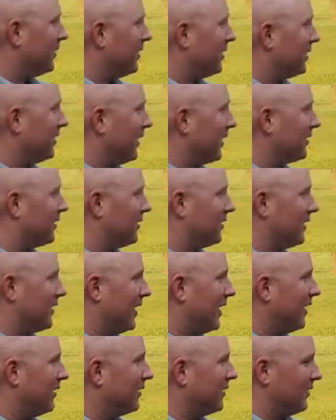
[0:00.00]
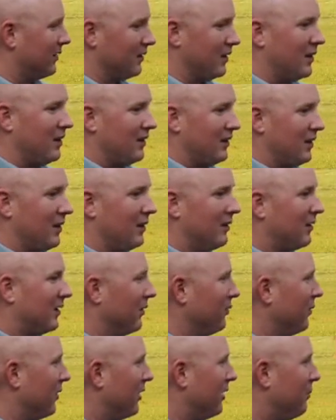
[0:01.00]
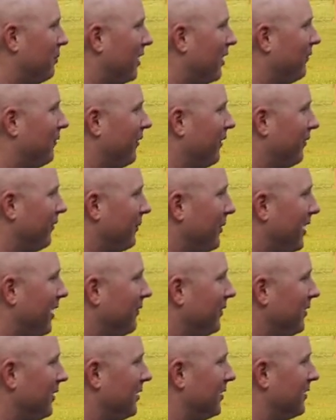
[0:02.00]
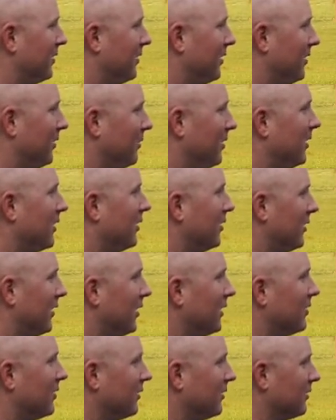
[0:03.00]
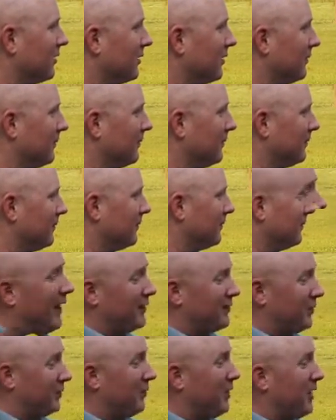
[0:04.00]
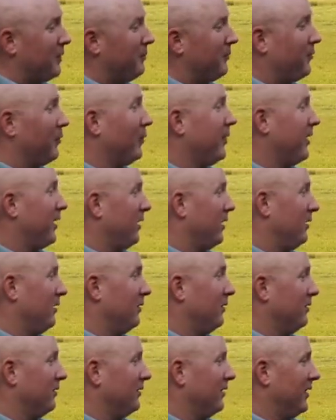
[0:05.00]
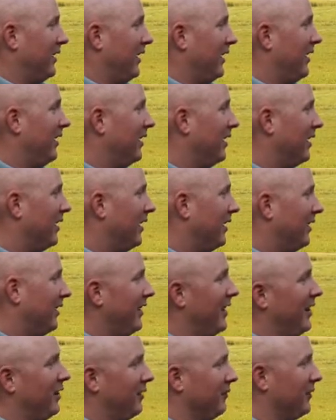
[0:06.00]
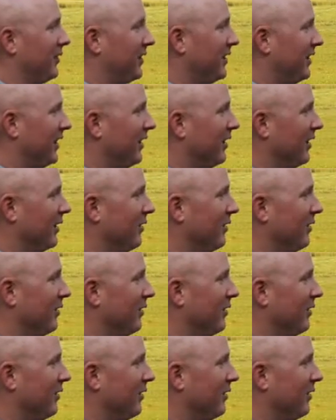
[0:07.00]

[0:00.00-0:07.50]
these Texas towns that could really benefit from having these unique locations. All right, so Ryan, before we go and head over to dinner,